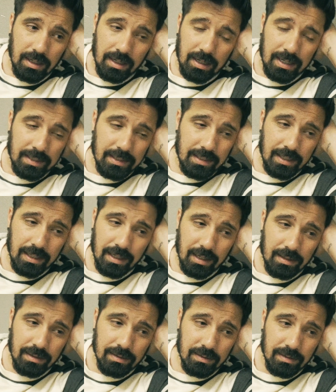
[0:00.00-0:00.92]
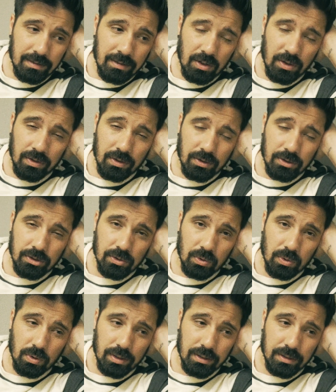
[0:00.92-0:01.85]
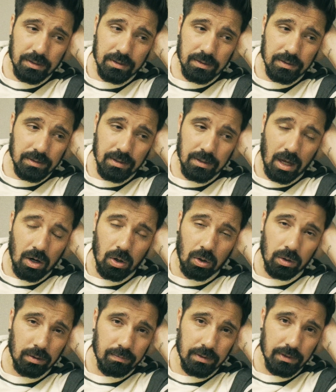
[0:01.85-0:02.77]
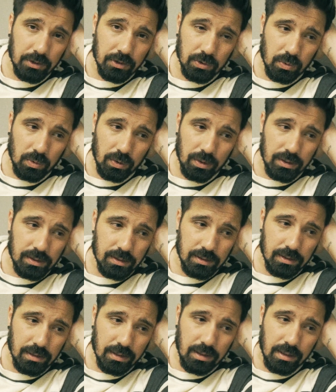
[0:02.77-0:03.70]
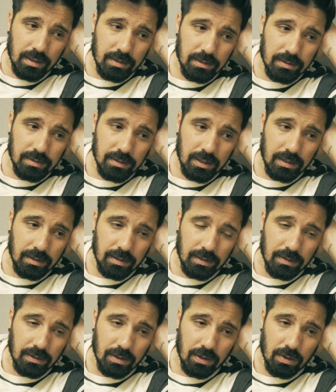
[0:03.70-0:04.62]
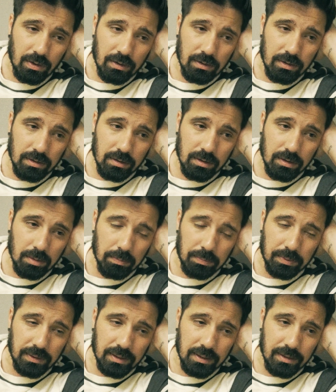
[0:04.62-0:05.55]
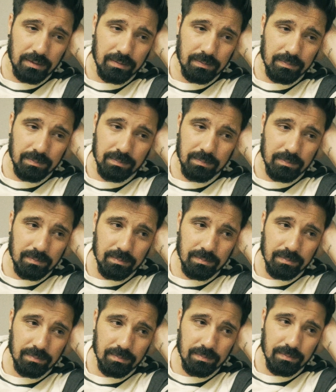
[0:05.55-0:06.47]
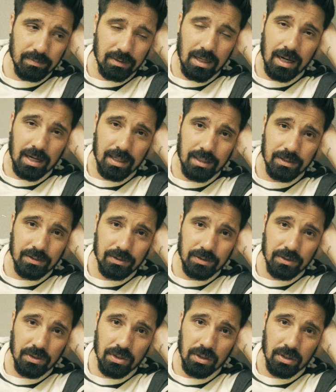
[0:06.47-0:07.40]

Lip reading: I can't hear their stories, not all of their stories, and say that they're complete lies,